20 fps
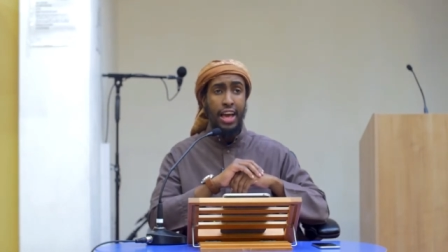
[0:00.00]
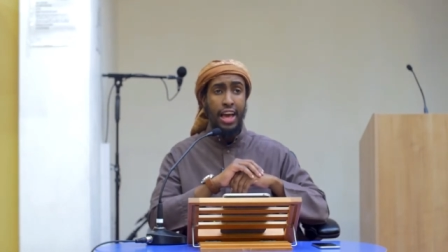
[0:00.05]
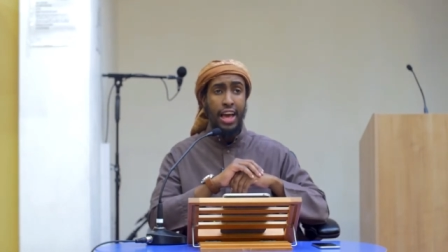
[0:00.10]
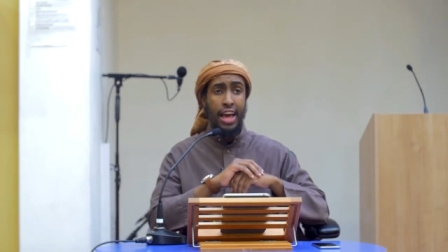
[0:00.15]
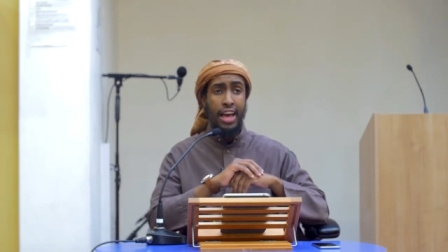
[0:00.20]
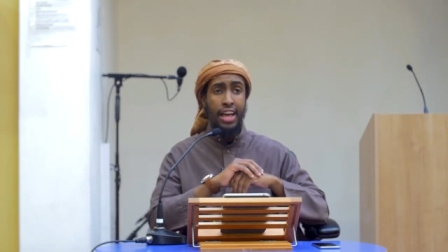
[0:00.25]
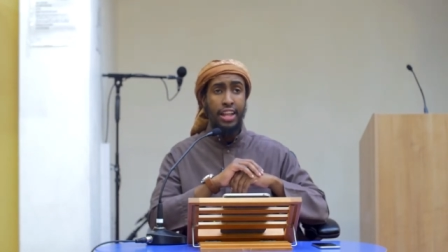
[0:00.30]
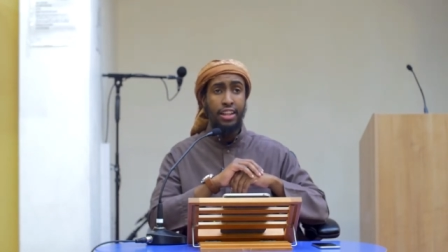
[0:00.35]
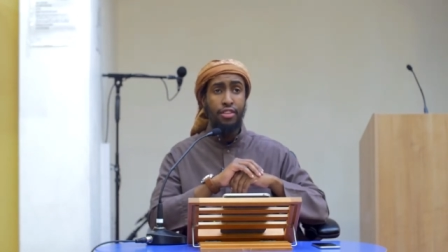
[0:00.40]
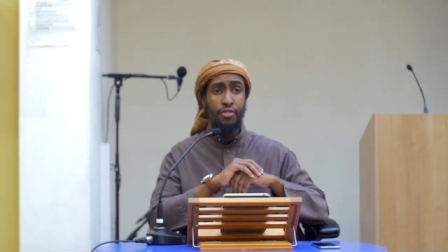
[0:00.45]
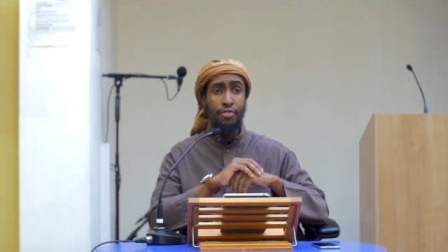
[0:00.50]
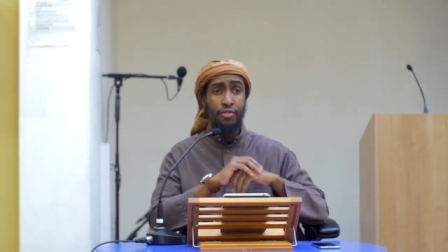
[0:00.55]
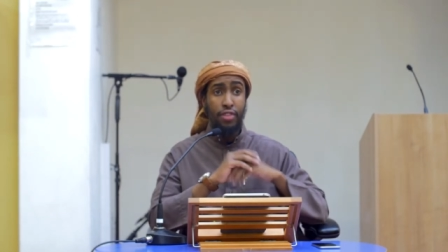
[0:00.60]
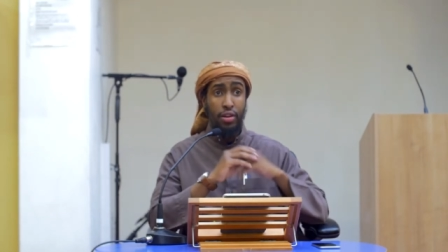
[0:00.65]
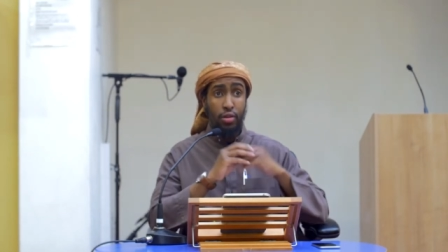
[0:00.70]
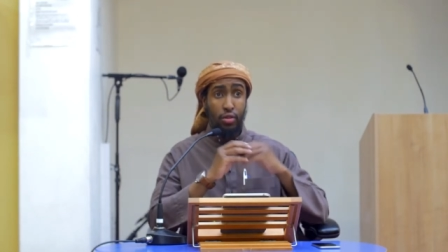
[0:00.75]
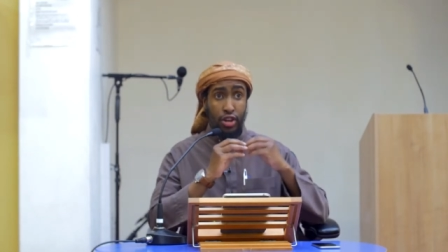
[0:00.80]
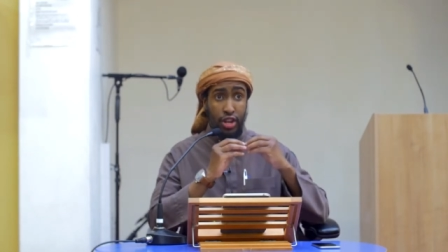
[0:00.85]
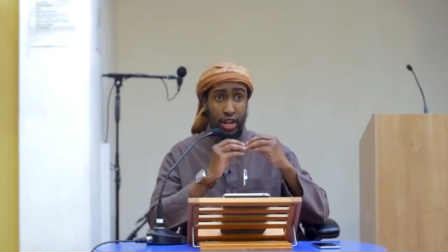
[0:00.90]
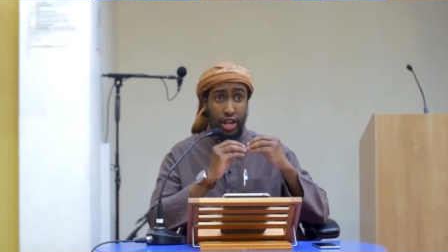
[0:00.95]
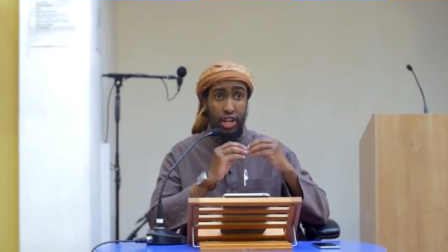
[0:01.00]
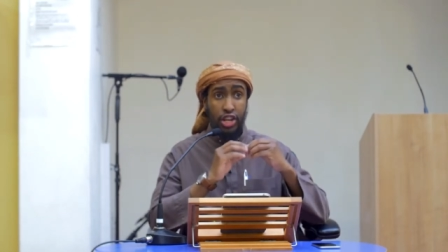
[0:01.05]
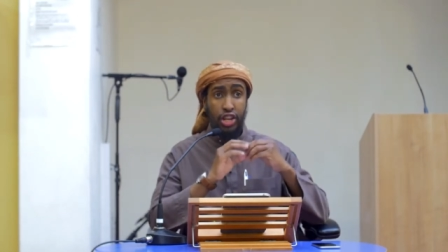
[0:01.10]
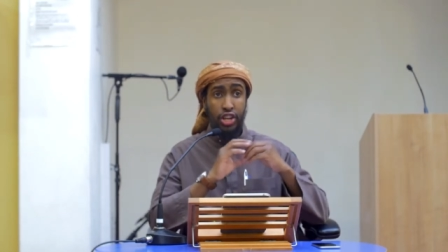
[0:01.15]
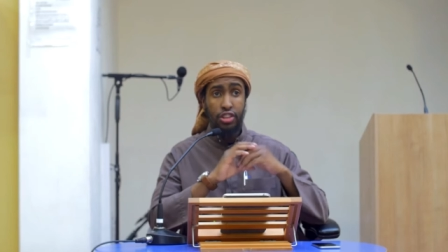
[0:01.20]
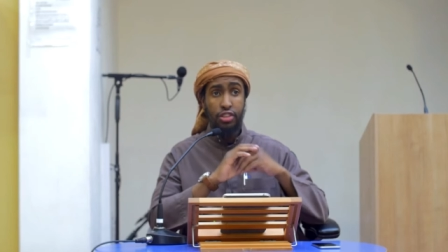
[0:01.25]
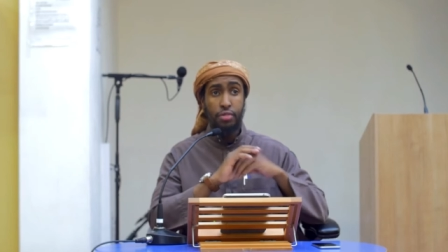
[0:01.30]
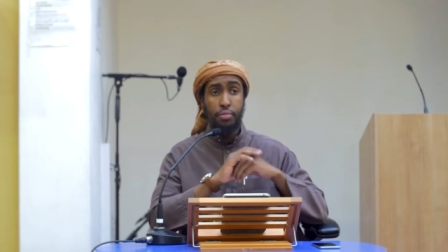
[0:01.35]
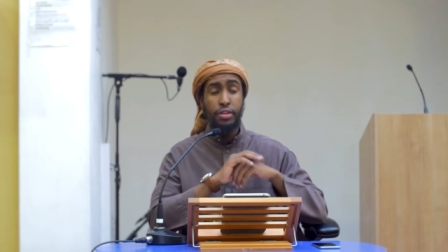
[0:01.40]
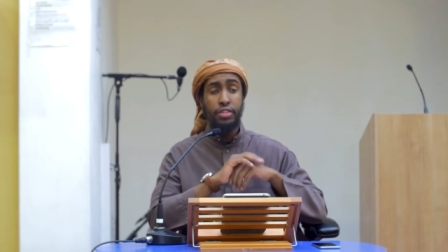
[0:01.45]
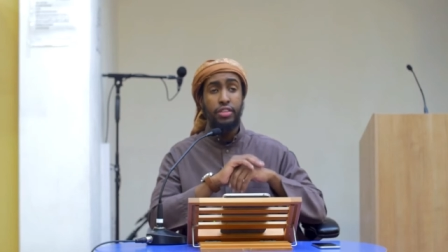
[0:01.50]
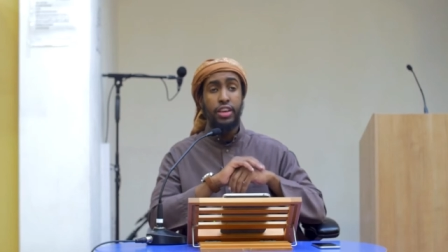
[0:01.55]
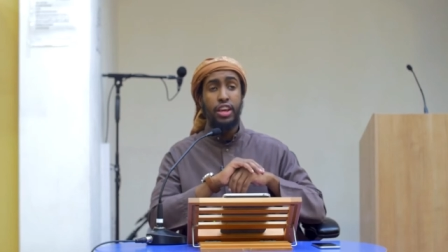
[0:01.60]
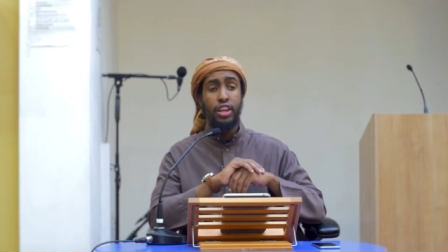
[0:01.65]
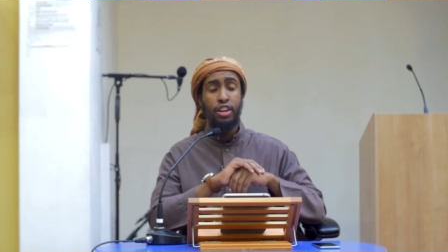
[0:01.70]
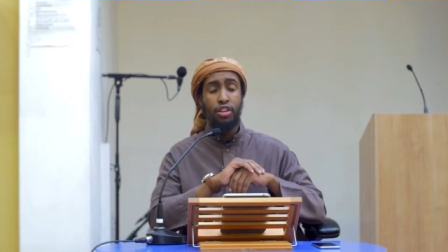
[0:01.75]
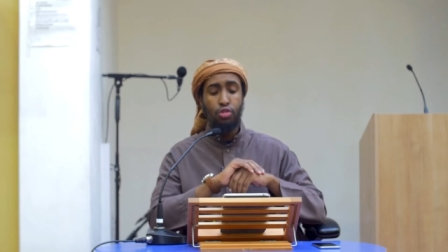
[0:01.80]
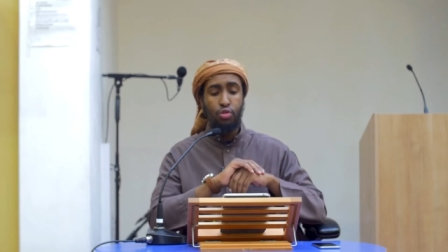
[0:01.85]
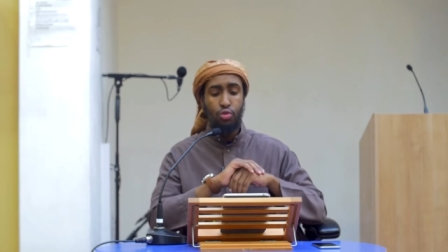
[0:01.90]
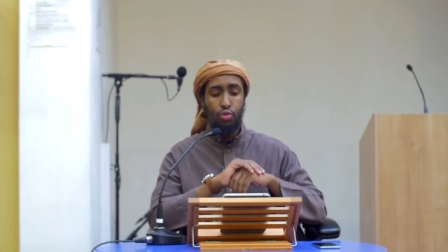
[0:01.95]
and foundations
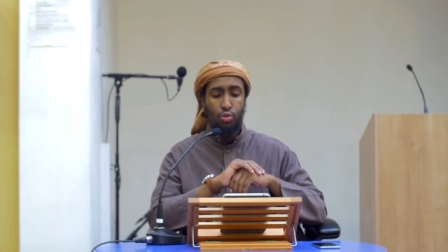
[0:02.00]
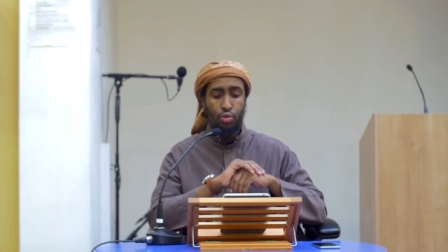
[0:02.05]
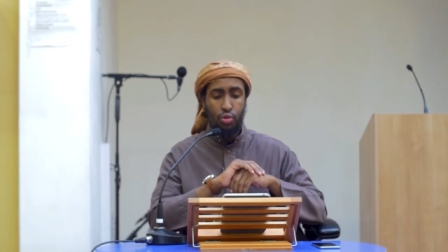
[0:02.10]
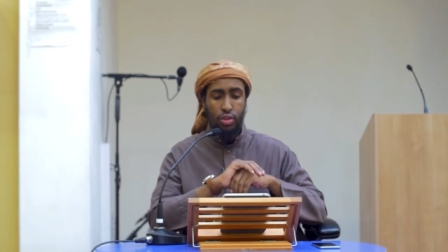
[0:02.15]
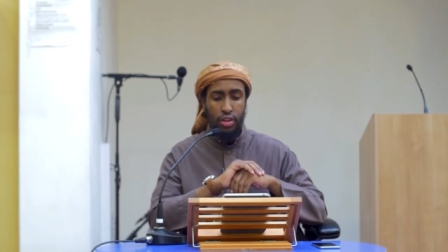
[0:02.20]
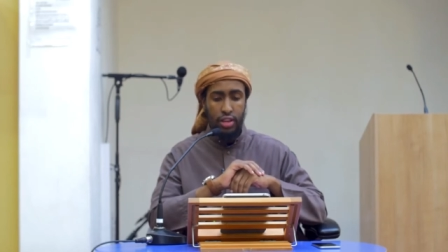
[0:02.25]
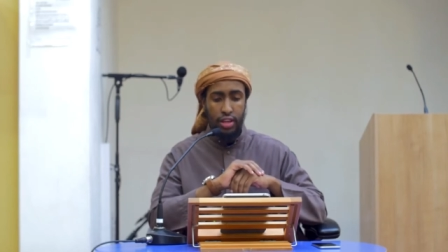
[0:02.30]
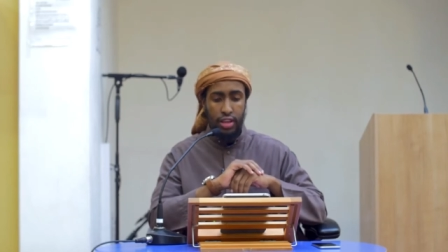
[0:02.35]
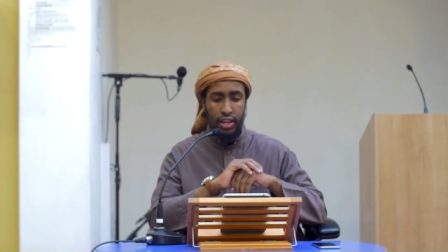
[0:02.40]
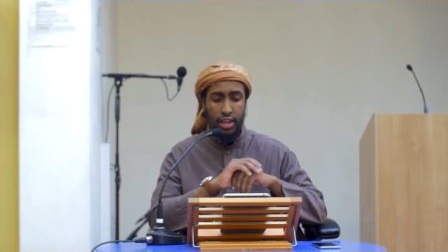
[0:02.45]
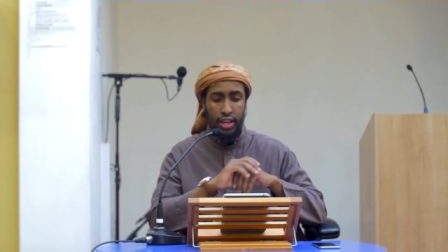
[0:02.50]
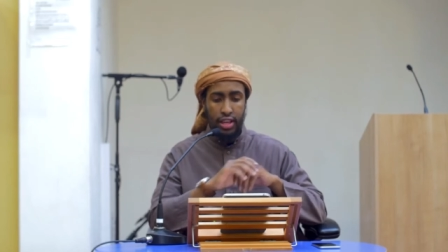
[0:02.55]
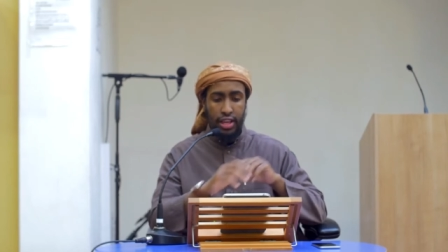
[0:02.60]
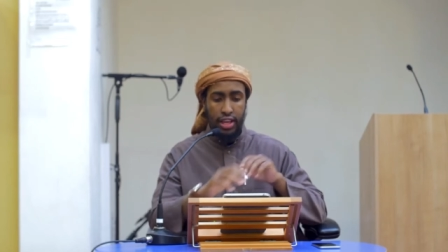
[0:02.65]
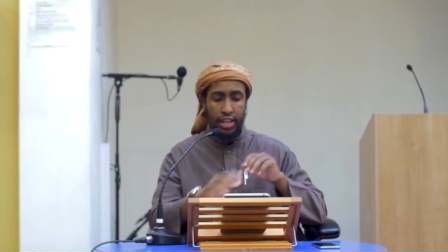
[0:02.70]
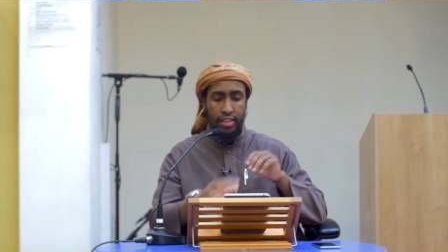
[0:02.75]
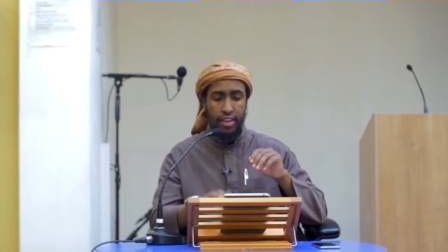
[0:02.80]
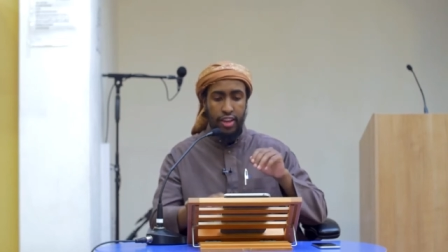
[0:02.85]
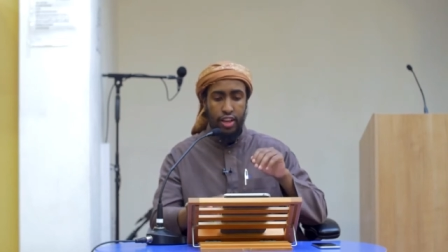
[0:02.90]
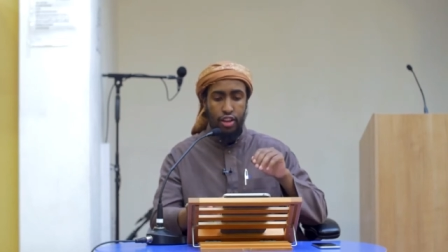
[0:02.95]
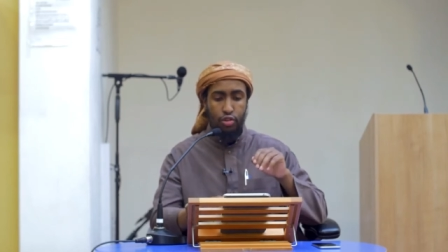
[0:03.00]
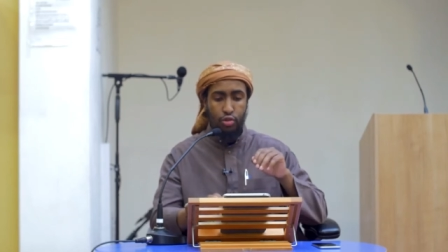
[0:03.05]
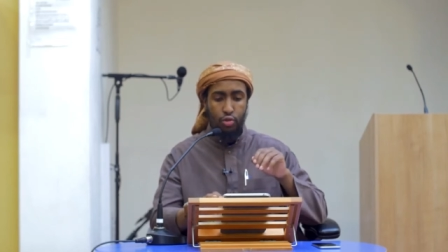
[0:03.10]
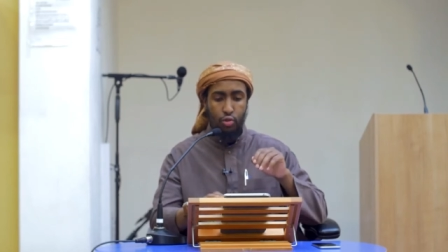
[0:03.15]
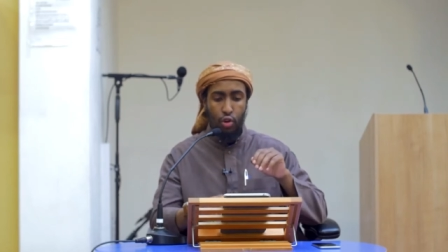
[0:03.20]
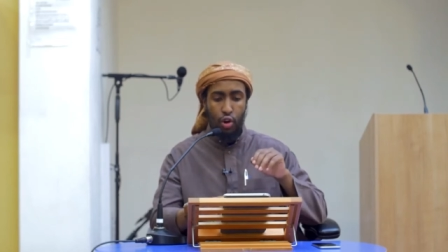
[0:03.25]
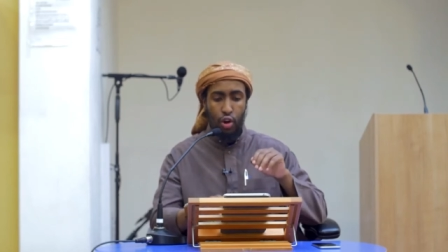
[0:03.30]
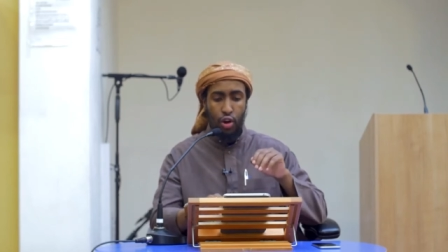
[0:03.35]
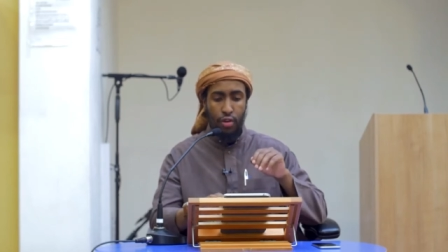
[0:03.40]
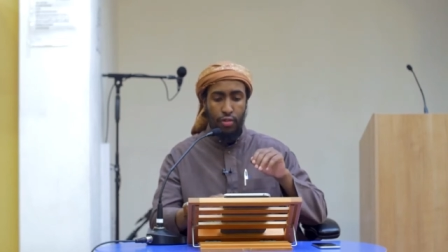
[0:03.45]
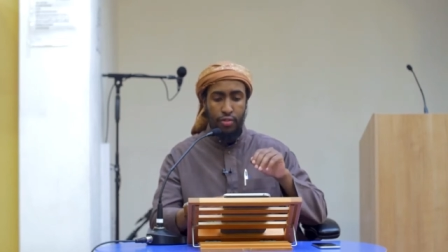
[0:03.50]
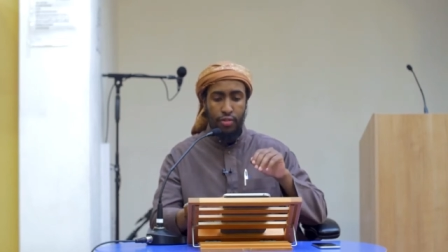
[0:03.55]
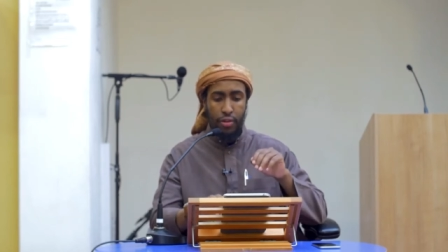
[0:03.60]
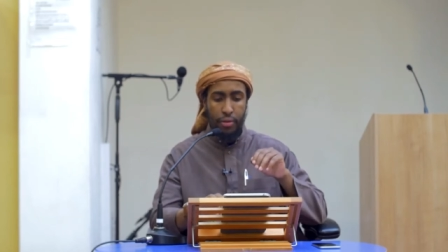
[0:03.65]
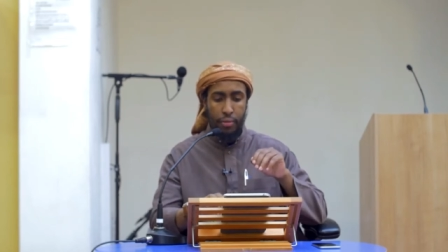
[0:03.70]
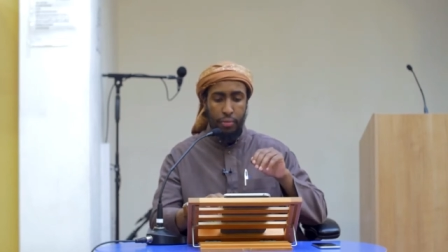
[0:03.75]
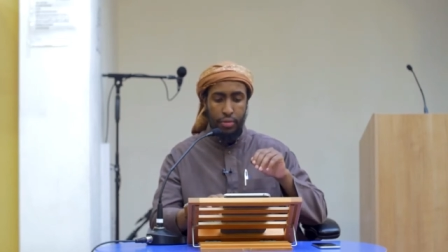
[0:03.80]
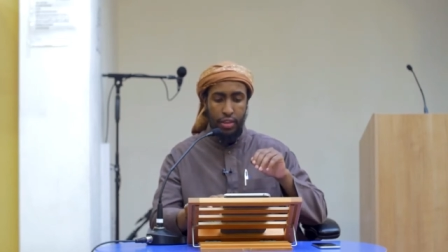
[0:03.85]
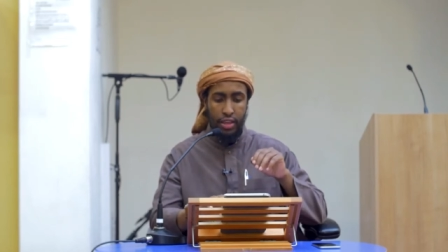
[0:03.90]
pertaining to the issue of